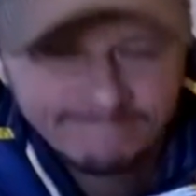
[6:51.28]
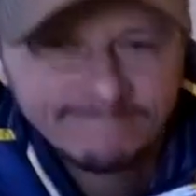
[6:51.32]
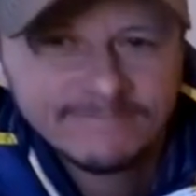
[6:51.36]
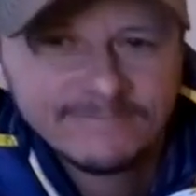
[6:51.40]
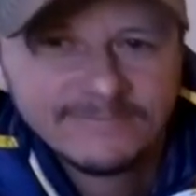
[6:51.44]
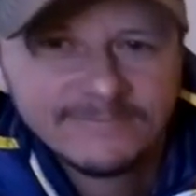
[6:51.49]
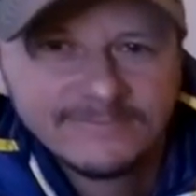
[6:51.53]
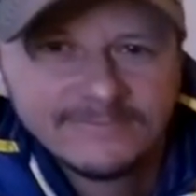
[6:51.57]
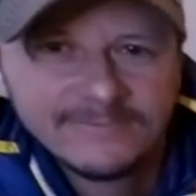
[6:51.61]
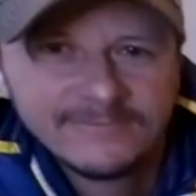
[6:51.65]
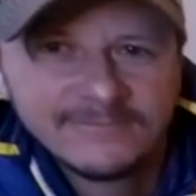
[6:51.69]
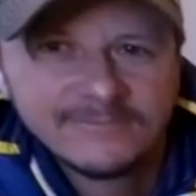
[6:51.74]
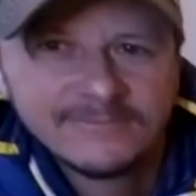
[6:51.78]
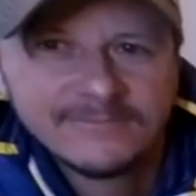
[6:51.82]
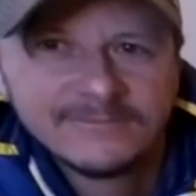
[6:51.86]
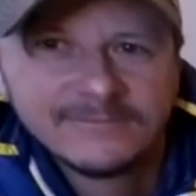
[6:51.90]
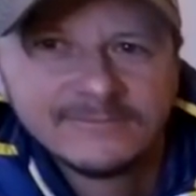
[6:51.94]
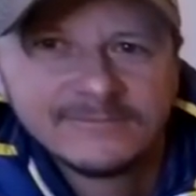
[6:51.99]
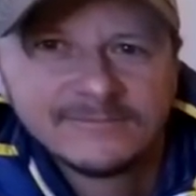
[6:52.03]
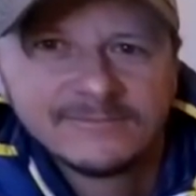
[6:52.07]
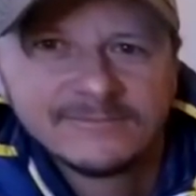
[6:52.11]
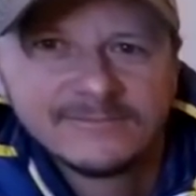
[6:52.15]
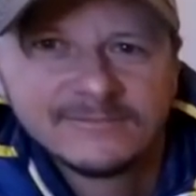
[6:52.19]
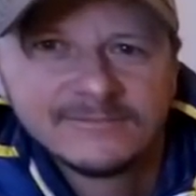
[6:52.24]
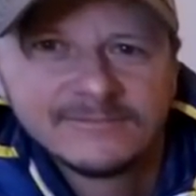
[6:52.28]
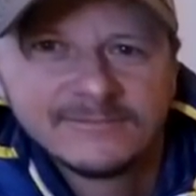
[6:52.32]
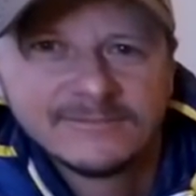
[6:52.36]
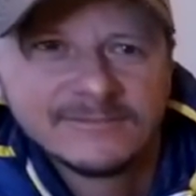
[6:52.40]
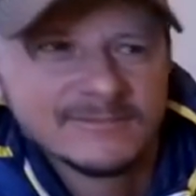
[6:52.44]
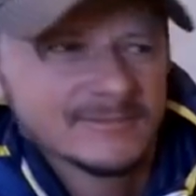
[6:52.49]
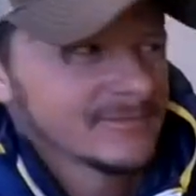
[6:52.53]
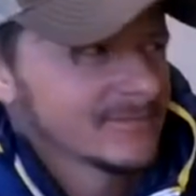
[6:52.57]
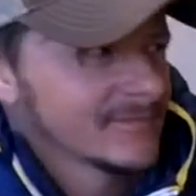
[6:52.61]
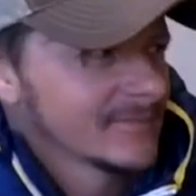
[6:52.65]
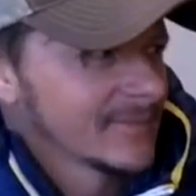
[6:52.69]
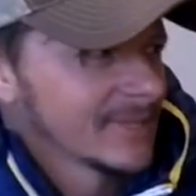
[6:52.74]

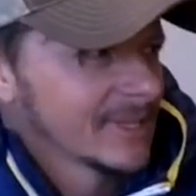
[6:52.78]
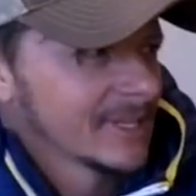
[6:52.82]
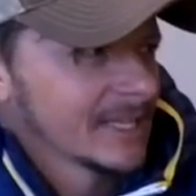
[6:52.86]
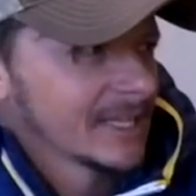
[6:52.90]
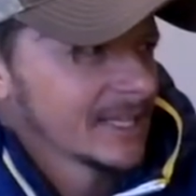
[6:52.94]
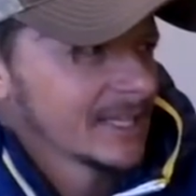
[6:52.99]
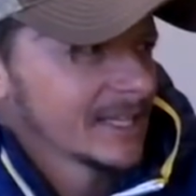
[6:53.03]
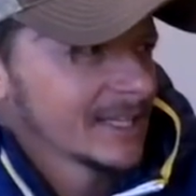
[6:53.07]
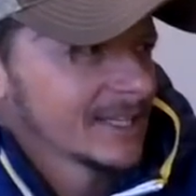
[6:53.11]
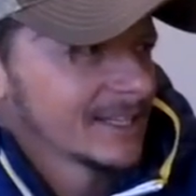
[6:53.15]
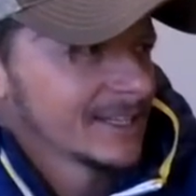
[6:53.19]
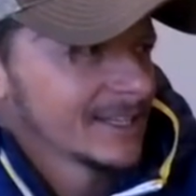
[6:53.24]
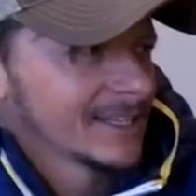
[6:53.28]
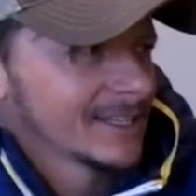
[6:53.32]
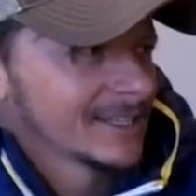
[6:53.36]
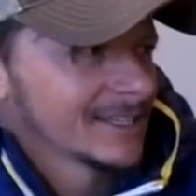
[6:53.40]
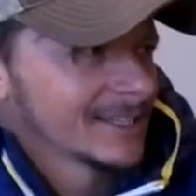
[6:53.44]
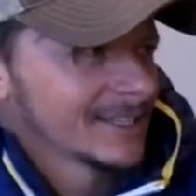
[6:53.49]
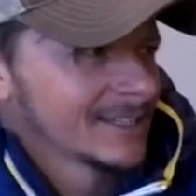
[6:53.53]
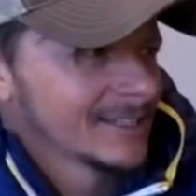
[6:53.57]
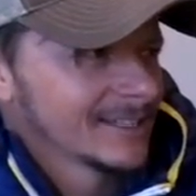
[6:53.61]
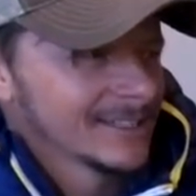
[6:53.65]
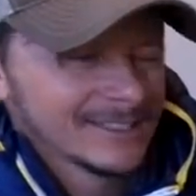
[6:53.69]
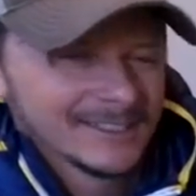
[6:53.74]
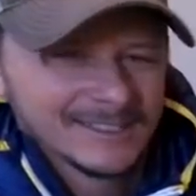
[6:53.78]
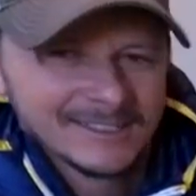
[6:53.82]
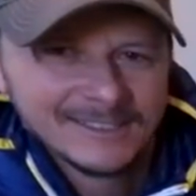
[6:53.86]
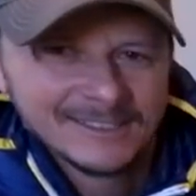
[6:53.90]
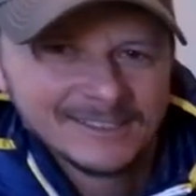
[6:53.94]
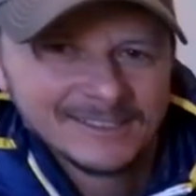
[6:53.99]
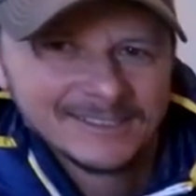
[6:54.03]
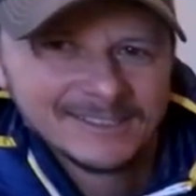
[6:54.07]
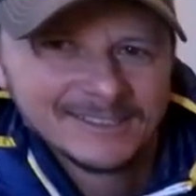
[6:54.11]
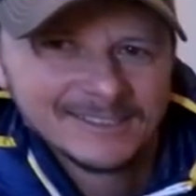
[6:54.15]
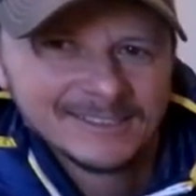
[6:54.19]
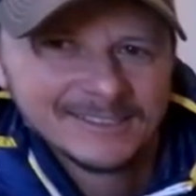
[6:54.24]

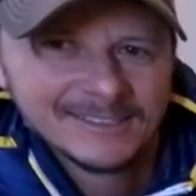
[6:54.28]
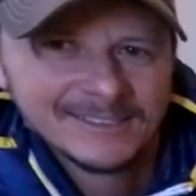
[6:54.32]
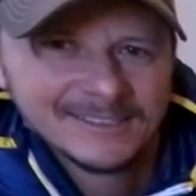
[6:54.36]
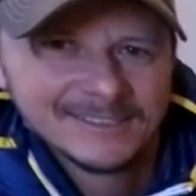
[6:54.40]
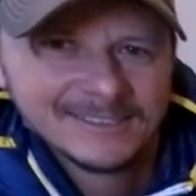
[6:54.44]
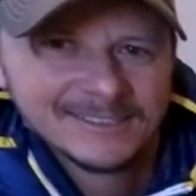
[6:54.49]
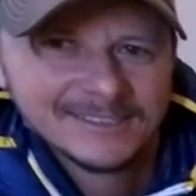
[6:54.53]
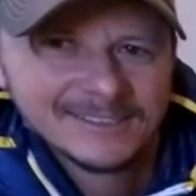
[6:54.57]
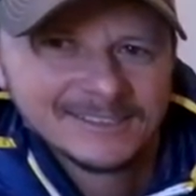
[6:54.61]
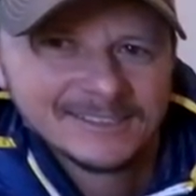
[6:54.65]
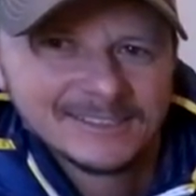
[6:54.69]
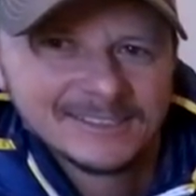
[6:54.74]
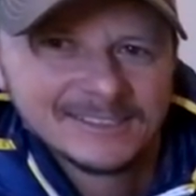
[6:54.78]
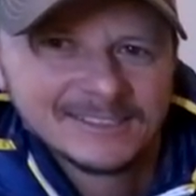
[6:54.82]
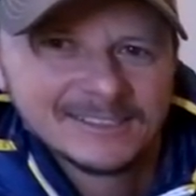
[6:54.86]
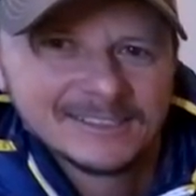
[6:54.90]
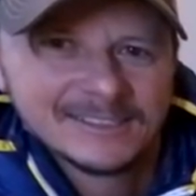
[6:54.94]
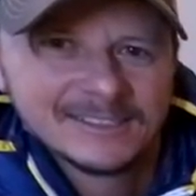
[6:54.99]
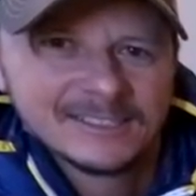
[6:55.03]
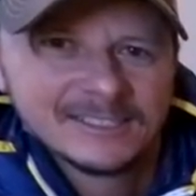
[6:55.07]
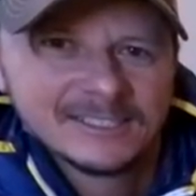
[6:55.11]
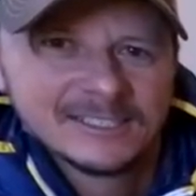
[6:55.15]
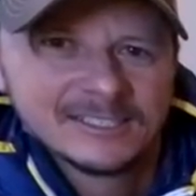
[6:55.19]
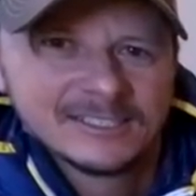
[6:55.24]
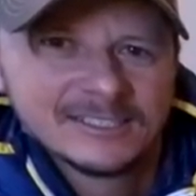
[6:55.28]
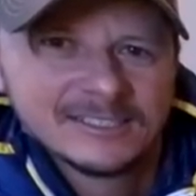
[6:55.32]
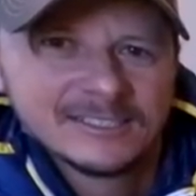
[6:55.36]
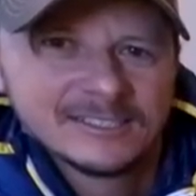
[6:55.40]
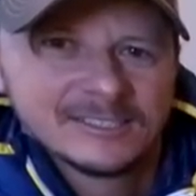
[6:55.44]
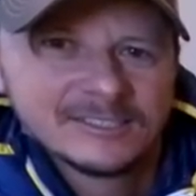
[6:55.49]
This person isn't speaking.